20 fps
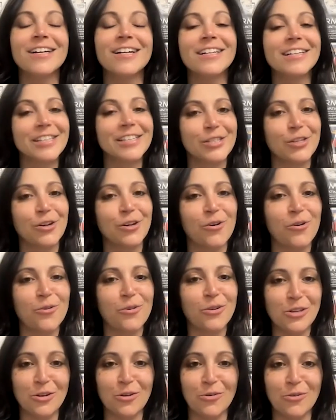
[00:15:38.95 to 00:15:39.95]
So,
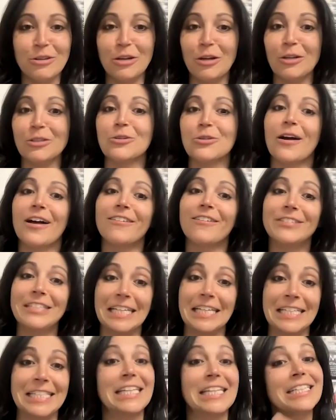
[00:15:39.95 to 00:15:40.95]
we also have
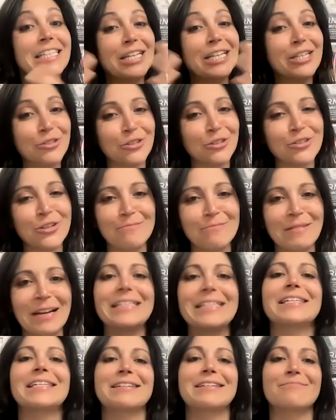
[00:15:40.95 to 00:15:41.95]
dancing teachers on my
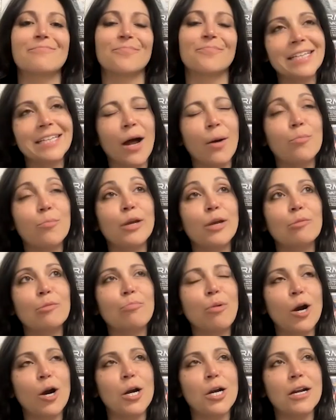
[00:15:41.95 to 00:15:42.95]
team. A big
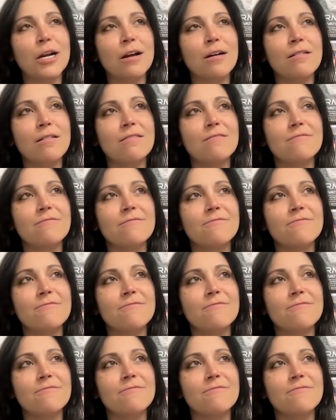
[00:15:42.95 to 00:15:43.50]
part of